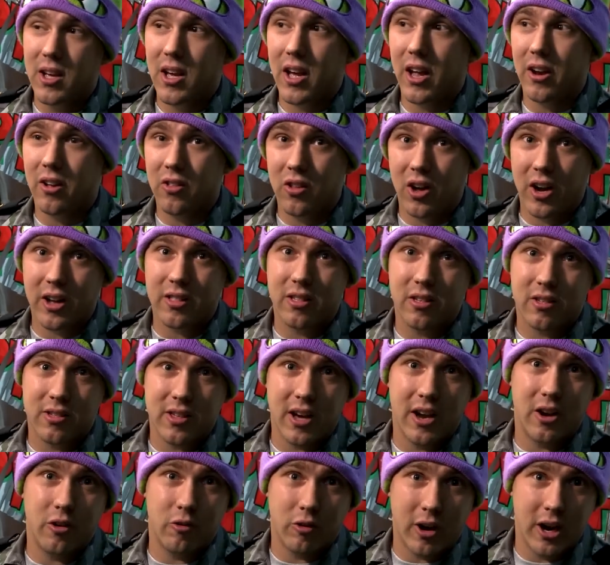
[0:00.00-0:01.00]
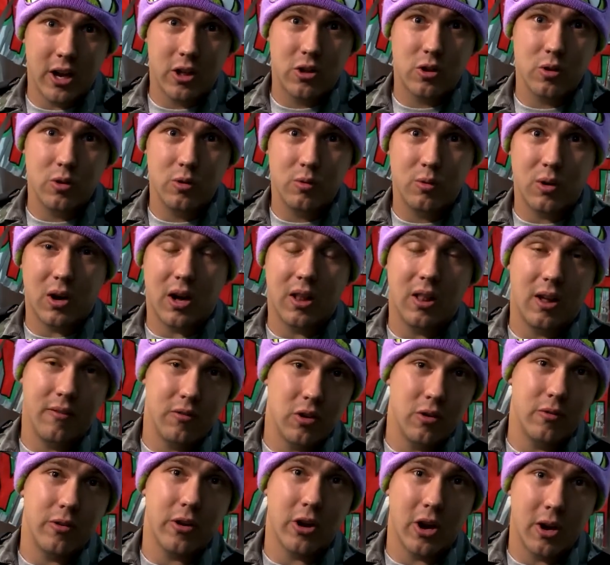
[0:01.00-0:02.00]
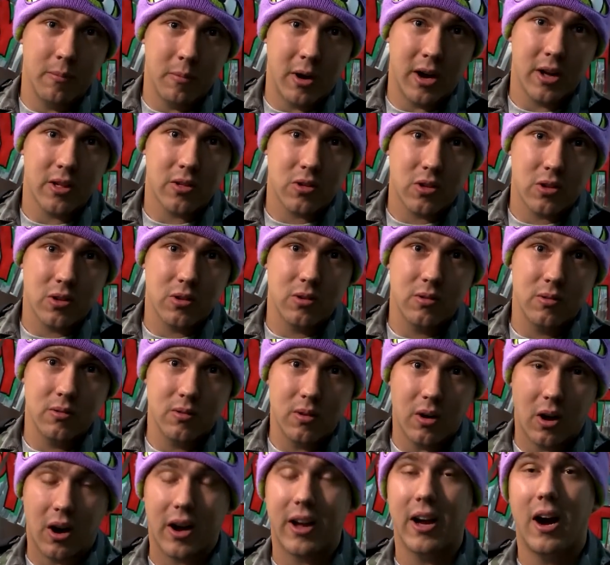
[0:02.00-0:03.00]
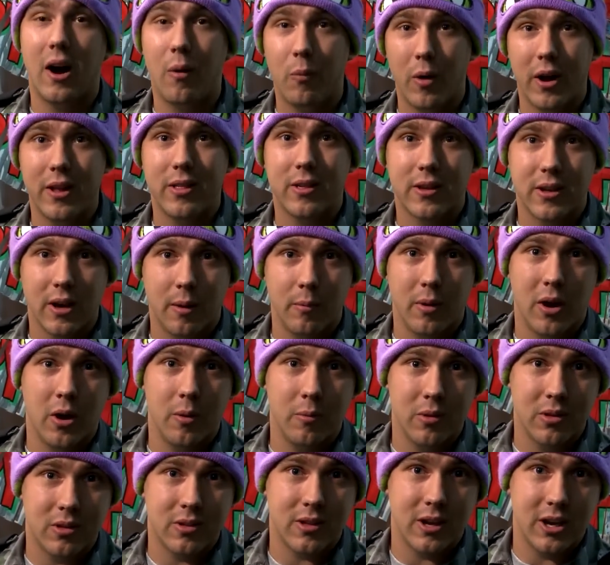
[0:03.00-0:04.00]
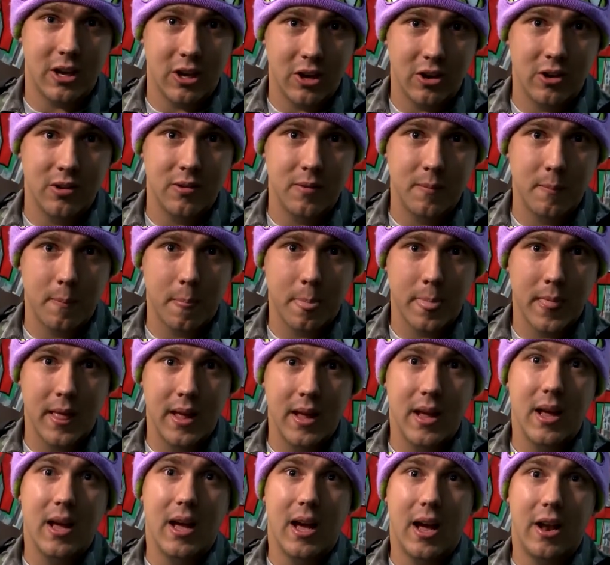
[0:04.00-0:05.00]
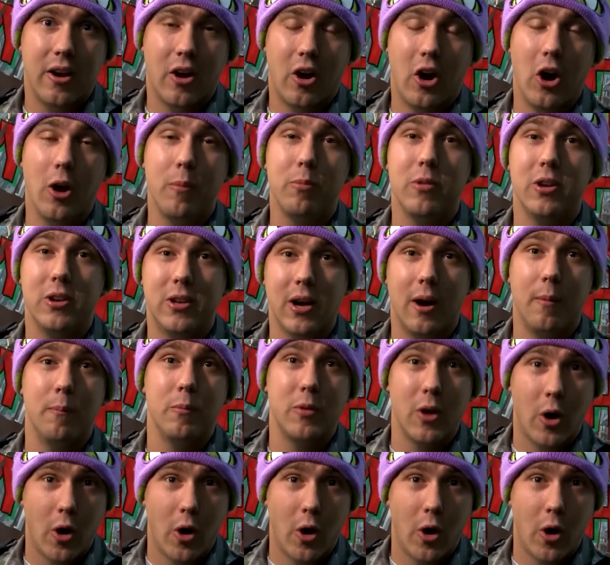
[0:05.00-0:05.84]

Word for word: And I'd like to say to Rachel, I love you very much. I can't wait to come home and see you. And I hope the dumb